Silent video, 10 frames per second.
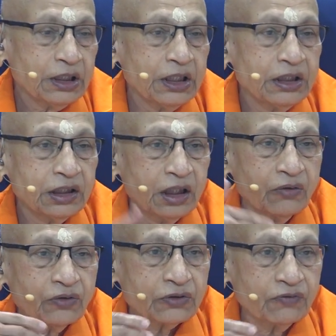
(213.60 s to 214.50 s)
and
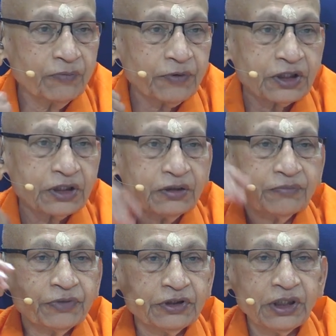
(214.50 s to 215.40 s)
now swapaksha,
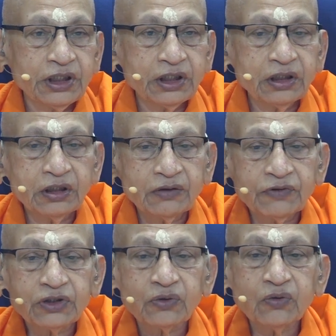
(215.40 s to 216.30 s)
presenting
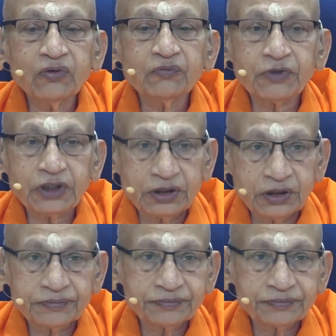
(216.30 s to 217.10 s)
one's own paksha.